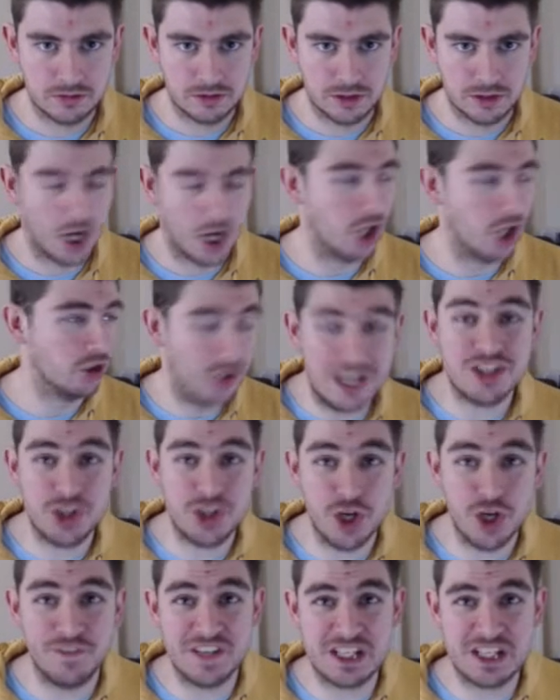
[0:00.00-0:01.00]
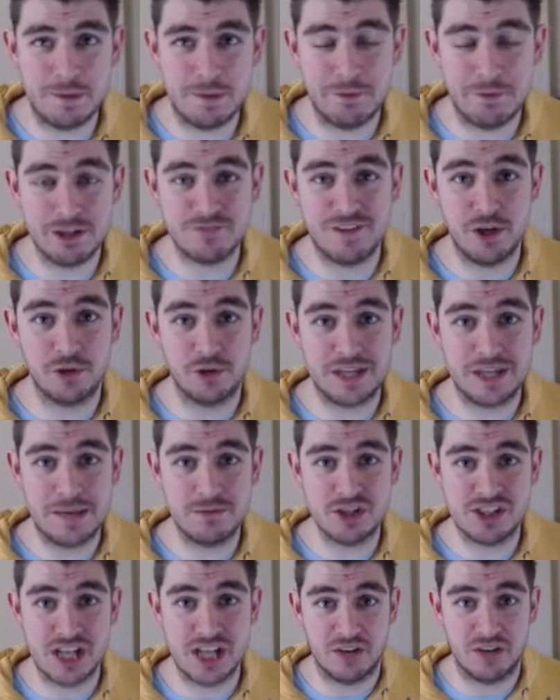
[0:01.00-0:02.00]
Unless you've experienced video games
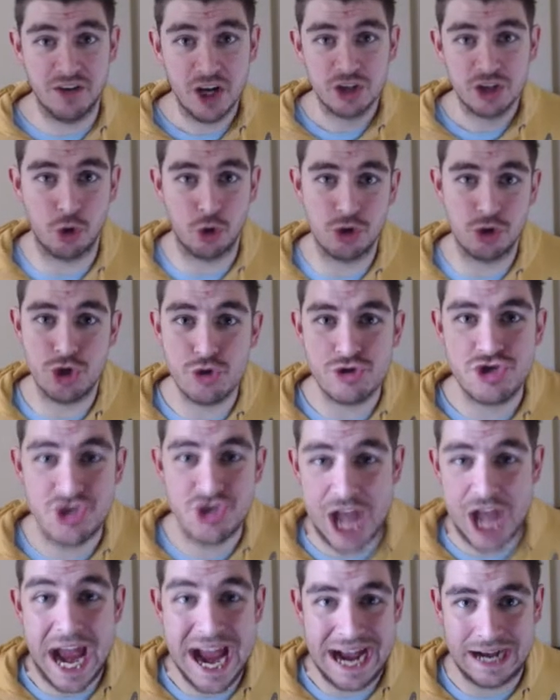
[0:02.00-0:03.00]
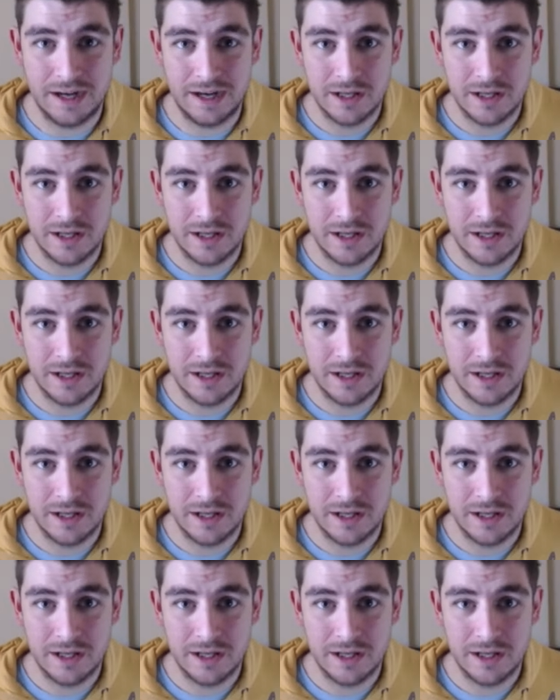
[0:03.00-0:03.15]
yourself, don't you dare